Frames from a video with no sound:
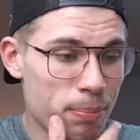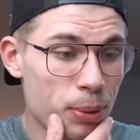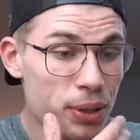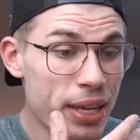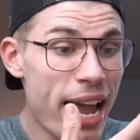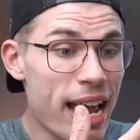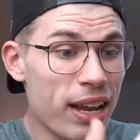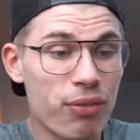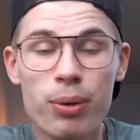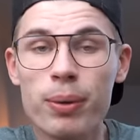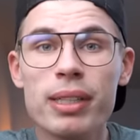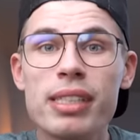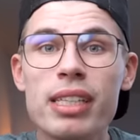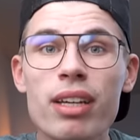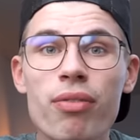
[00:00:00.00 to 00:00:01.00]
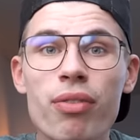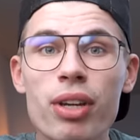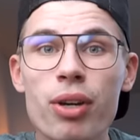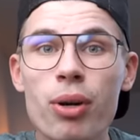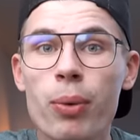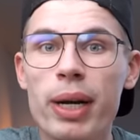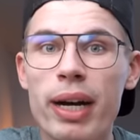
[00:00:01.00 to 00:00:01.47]
But yeah, if you want to see a
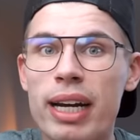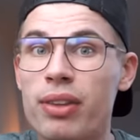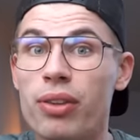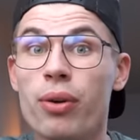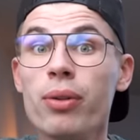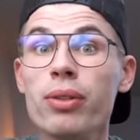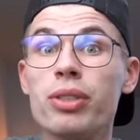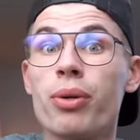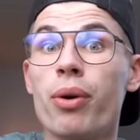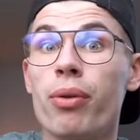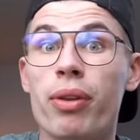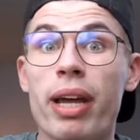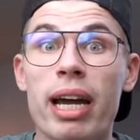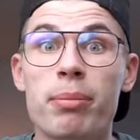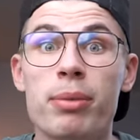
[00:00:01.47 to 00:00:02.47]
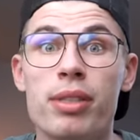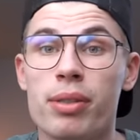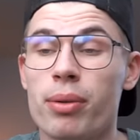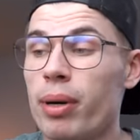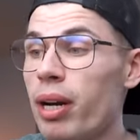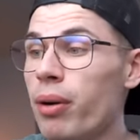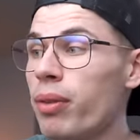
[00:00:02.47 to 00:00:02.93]
video where I don't throw timers
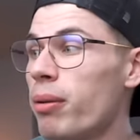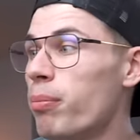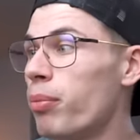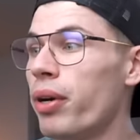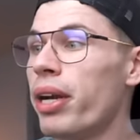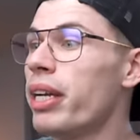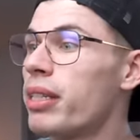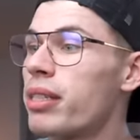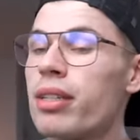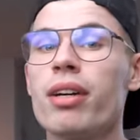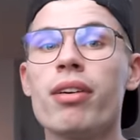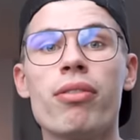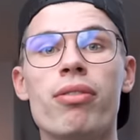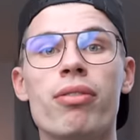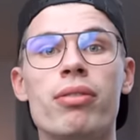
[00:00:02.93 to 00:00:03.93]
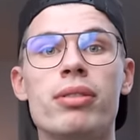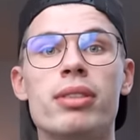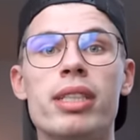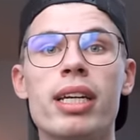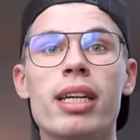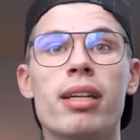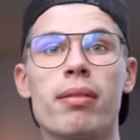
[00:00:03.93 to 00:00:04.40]
around and break stuff,
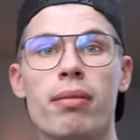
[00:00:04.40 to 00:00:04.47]
check